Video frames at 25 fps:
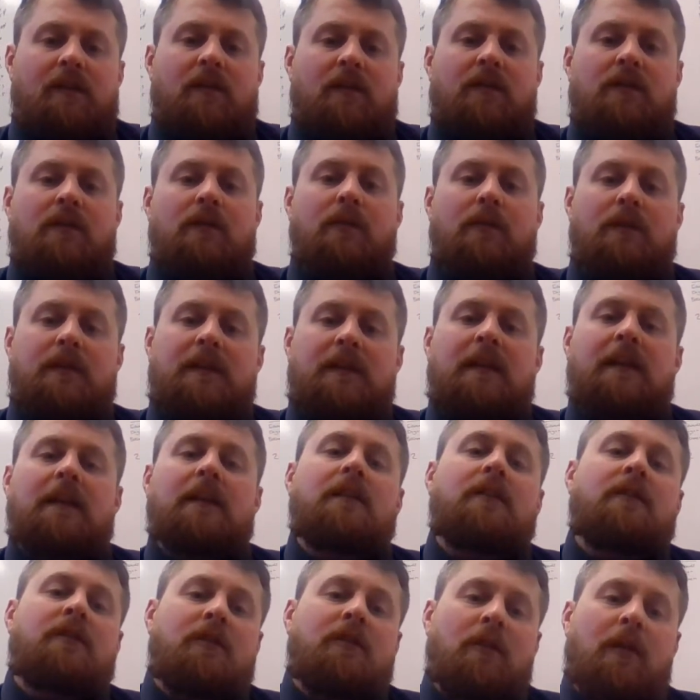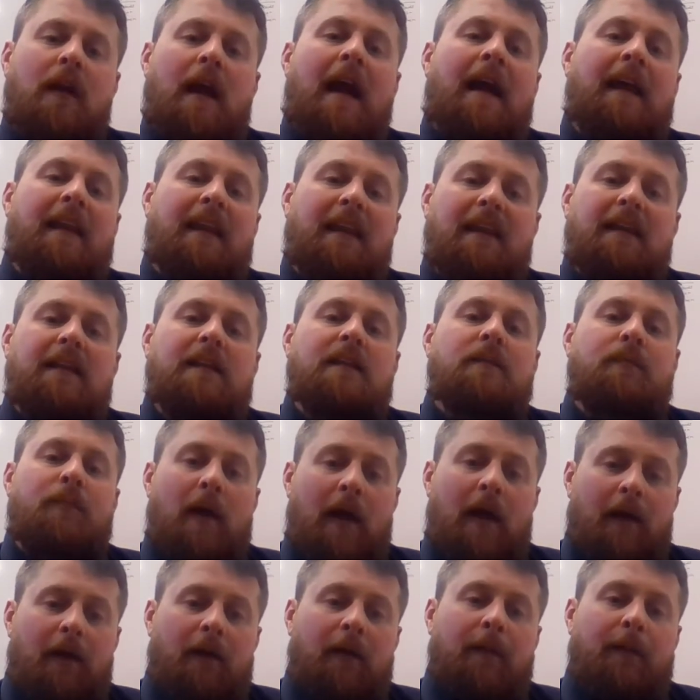to teach your athletes
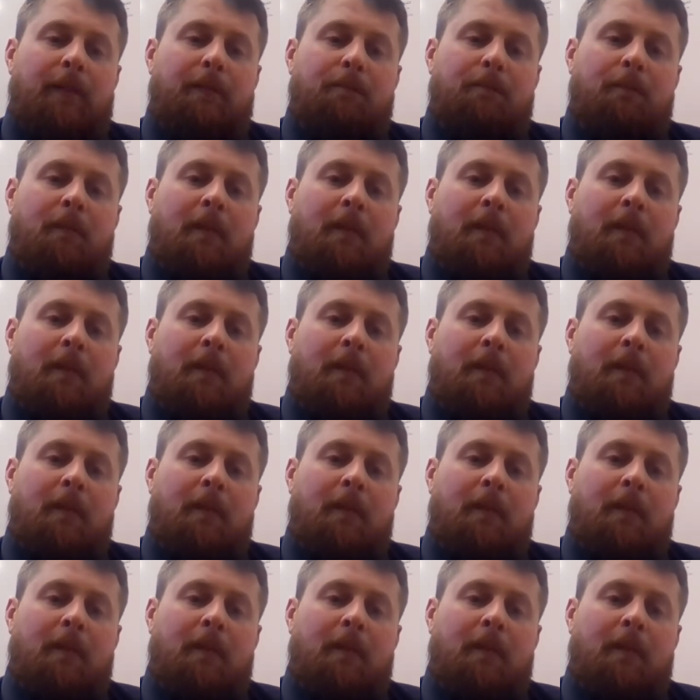better.